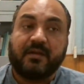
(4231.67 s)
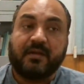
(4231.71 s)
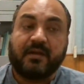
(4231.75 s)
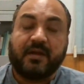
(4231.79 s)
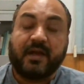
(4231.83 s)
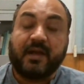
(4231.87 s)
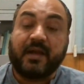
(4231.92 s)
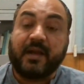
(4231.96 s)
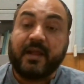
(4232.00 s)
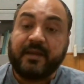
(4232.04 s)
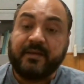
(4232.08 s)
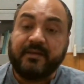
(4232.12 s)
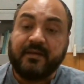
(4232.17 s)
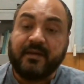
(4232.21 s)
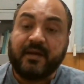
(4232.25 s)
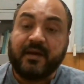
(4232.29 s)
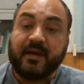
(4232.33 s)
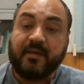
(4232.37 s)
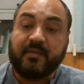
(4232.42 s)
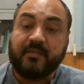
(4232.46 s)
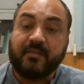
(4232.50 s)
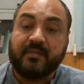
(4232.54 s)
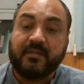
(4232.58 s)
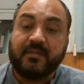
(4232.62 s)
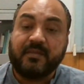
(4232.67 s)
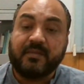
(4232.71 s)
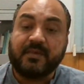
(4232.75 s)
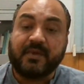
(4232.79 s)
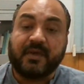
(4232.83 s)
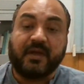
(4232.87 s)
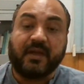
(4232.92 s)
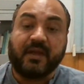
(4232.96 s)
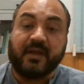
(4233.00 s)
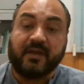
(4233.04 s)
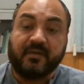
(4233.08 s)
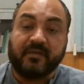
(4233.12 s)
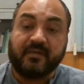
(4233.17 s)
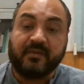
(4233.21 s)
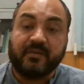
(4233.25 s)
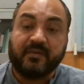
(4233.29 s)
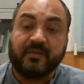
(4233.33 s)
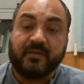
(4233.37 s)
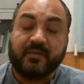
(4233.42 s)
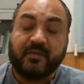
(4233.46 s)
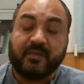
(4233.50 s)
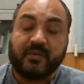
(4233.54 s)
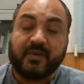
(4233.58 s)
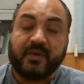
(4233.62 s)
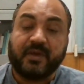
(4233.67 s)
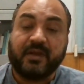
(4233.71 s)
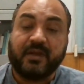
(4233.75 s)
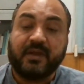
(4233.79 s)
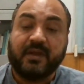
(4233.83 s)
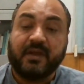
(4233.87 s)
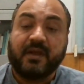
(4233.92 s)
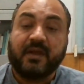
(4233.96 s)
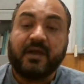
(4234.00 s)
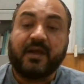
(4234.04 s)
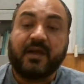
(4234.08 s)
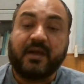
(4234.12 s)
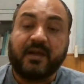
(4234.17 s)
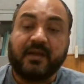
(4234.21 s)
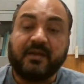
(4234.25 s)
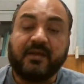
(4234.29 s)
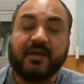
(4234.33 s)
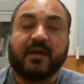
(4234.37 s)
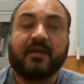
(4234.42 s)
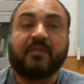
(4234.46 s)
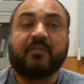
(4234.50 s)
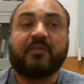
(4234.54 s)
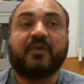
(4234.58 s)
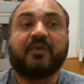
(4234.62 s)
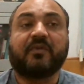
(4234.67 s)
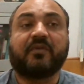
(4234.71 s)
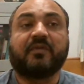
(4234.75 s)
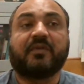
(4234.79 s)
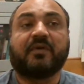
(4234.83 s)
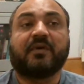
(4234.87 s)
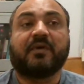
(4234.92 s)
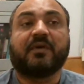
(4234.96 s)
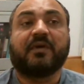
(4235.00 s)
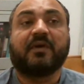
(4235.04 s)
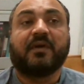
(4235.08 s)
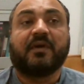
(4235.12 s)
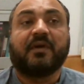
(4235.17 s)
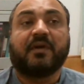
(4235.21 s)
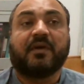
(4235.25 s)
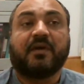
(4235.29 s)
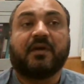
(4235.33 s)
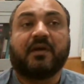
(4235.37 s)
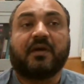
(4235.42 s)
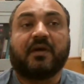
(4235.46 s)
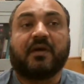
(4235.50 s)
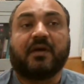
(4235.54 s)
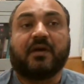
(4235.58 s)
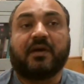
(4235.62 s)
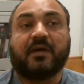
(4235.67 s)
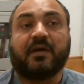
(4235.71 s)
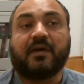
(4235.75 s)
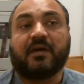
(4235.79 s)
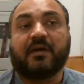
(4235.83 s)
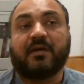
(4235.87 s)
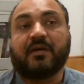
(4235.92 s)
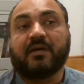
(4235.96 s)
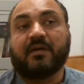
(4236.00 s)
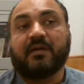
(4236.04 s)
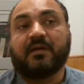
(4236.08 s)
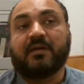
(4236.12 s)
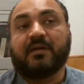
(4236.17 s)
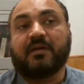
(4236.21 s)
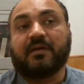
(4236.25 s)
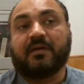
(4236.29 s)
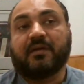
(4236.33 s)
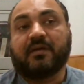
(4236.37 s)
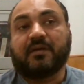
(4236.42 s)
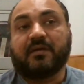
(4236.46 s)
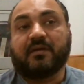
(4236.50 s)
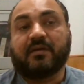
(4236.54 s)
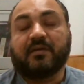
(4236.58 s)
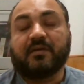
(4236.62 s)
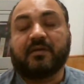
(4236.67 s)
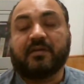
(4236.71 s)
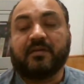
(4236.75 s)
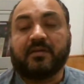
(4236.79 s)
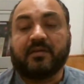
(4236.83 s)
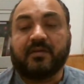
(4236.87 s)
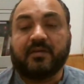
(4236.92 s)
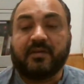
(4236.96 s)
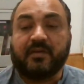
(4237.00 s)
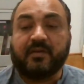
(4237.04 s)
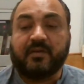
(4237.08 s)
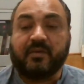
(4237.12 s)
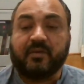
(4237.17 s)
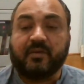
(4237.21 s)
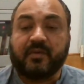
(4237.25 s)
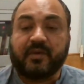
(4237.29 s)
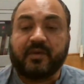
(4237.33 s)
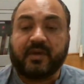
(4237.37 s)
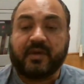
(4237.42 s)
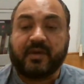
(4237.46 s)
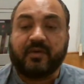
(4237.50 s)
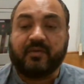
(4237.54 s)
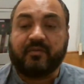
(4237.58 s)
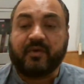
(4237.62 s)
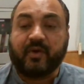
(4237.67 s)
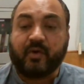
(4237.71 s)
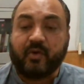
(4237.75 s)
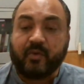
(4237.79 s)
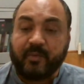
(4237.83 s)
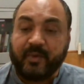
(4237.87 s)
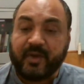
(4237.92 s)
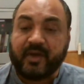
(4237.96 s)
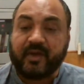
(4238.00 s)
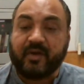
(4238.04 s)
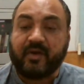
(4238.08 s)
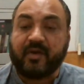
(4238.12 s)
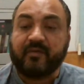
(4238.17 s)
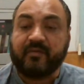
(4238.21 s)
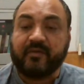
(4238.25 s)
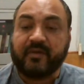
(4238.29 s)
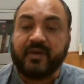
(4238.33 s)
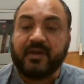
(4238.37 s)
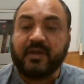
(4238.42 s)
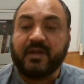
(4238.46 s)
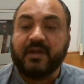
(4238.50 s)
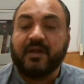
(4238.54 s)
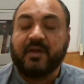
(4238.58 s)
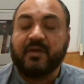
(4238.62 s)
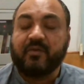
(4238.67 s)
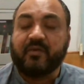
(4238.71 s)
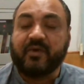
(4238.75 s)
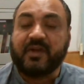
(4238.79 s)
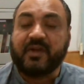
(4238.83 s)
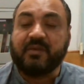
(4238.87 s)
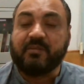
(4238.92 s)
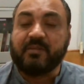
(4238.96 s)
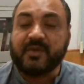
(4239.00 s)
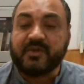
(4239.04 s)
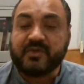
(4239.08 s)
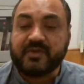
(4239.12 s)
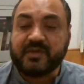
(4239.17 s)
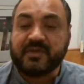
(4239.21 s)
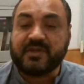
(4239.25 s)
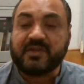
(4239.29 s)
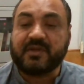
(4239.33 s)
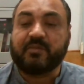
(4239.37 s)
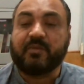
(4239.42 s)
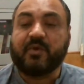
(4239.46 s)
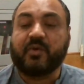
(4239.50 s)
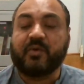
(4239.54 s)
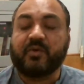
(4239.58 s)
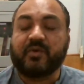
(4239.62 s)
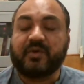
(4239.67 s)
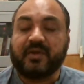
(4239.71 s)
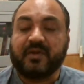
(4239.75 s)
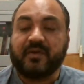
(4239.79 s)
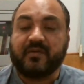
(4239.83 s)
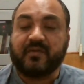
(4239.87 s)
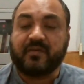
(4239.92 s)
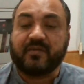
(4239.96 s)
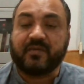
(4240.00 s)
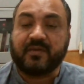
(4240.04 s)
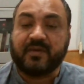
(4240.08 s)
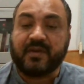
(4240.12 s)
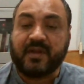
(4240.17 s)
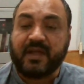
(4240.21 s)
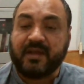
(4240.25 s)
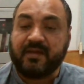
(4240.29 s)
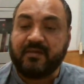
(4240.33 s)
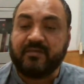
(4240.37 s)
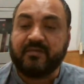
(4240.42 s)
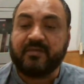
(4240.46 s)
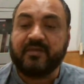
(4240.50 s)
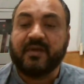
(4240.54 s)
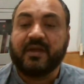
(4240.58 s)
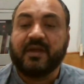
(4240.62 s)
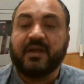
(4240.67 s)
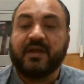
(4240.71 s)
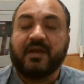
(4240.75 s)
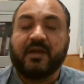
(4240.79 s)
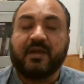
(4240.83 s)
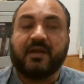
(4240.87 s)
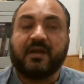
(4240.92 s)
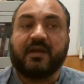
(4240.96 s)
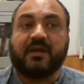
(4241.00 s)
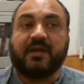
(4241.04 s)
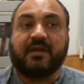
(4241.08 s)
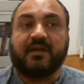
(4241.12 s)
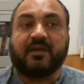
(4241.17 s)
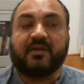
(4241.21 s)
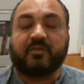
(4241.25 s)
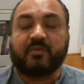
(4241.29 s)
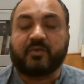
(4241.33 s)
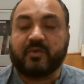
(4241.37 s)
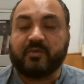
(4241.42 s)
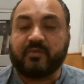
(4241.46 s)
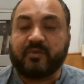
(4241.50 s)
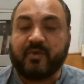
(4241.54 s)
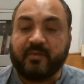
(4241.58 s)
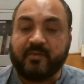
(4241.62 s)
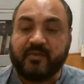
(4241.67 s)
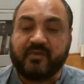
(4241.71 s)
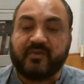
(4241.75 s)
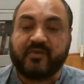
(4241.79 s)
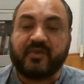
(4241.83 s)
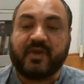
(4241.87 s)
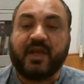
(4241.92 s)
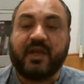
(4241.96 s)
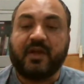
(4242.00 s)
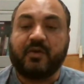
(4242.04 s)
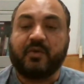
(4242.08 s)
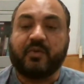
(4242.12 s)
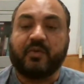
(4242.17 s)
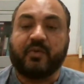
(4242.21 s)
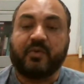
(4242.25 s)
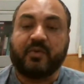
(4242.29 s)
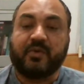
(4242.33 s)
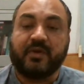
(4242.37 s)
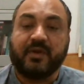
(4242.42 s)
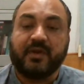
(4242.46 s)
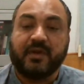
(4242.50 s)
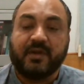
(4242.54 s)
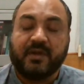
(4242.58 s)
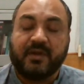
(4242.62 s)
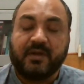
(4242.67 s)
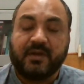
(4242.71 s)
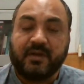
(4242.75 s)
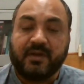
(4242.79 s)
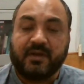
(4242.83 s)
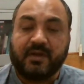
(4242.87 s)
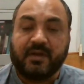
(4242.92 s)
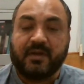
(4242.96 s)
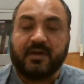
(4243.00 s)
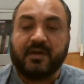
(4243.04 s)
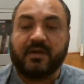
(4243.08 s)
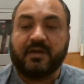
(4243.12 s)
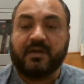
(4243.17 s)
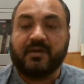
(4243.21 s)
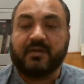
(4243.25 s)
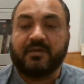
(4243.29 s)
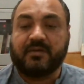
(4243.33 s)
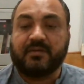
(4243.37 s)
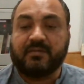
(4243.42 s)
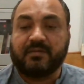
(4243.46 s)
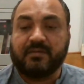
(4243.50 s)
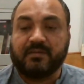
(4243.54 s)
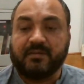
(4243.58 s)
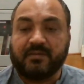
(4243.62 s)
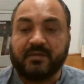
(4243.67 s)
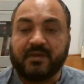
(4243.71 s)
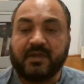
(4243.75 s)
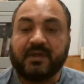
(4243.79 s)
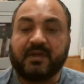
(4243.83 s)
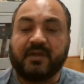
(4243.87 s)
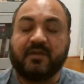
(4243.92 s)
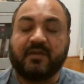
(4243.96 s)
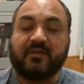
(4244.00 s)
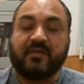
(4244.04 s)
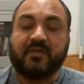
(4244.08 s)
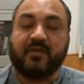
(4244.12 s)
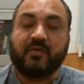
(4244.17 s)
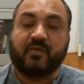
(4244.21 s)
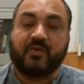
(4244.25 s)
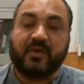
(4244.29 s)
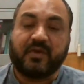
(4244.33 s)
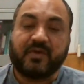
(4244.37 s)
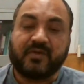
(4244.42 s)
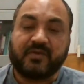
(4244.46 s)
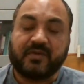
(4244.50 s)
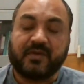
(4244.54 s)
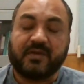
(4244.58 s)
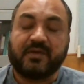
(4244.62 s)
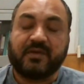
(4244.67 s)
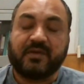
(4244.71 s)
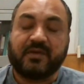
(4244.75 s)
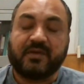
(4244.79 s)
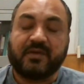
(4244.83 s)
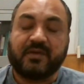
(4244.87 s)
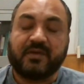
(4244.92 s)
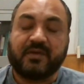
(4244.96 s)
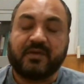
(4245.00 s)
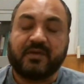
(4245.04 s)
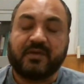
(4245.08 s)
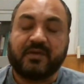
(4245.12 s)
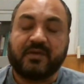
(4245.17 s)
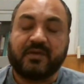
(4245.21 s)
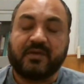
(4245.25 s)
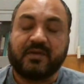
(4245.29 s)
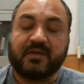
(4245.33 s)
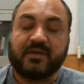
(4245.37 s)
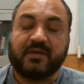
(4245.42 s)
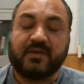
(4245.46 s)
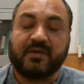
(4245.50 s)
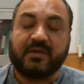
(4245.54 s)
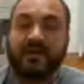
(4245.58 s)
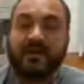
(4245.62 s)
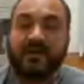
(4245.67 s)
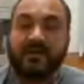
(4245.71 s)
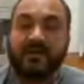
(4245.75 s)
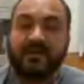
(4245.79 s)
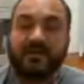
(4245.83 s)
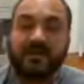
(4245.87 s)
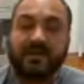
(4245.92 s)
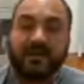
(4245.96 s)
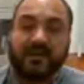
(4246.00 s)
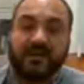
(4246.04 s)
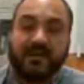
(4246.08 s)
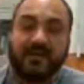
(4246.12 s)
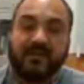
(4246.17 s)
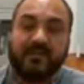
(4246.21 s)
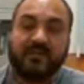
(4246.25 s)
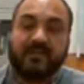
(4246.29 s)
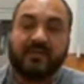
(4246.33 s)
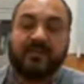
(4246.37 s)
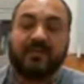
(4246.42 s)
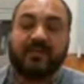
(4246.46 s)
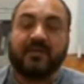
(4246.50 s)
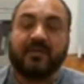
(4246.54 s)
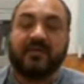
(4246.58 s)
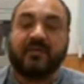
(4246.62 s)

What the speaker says: Al Ayyam, the days. Okay, Al Ayyam is the uh, uh, uh, kind of autobiography where he mentions about his life, and especially from his childhood, uh, then his education, then his